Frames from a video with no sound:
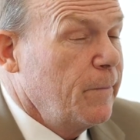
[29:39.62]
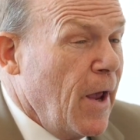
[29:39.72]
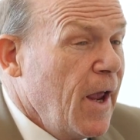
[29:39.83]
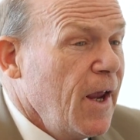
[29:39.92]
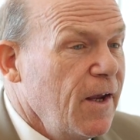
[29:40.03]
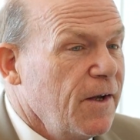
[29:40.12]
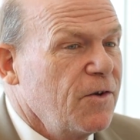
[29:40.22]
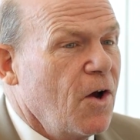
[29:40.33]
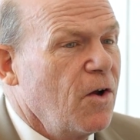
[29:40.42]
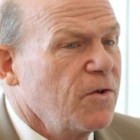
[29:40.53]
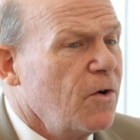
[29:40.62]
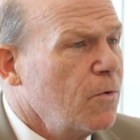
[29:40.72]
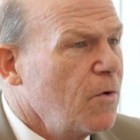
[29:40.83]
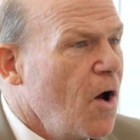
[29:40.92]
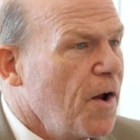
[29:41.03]
pay has
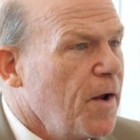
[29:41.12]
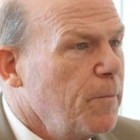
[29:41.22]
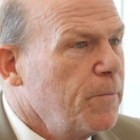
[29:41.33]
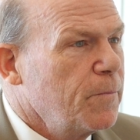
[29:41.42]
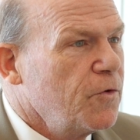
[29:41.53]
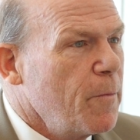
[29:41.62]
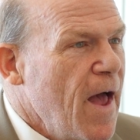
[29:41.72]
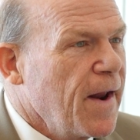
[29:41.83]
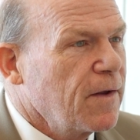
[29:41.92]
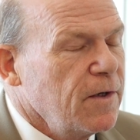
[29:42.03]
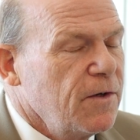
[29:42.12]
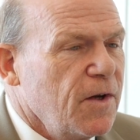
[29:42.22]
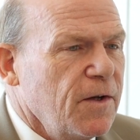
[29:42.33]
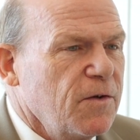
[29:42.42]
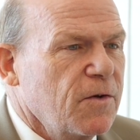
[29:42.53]
also gone up dramatically
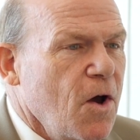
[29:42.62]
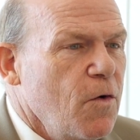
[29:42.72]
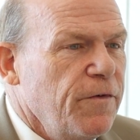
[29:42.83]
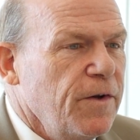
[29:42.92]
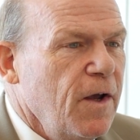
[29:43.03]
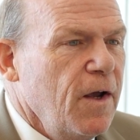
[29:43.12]
since COVID.